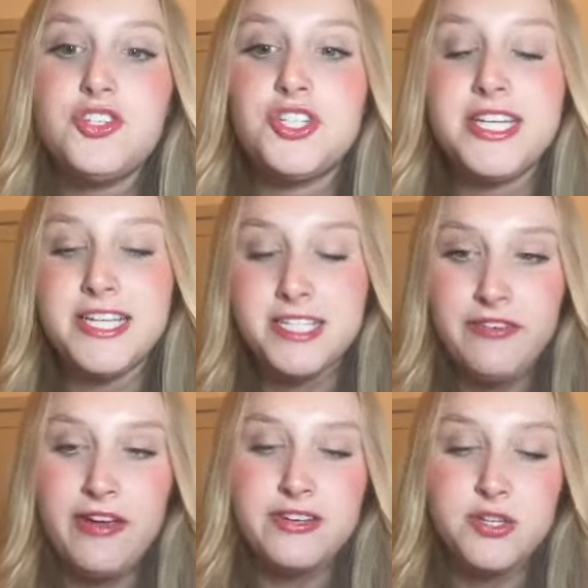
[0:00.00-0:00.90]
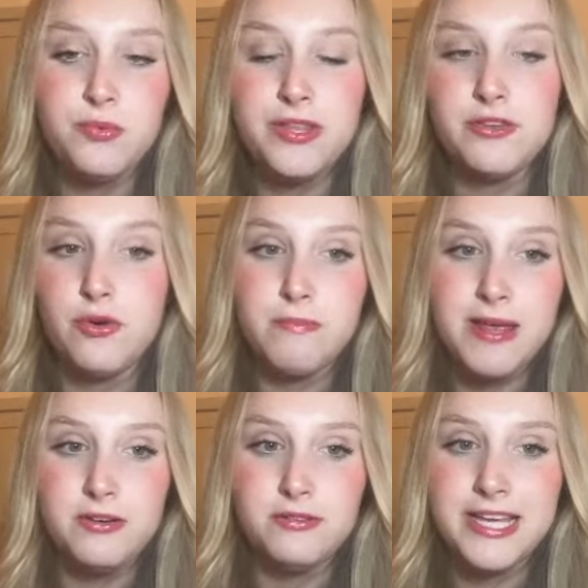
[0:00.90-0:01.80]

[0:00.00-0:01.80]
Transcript: she is a favorite to win the gold medal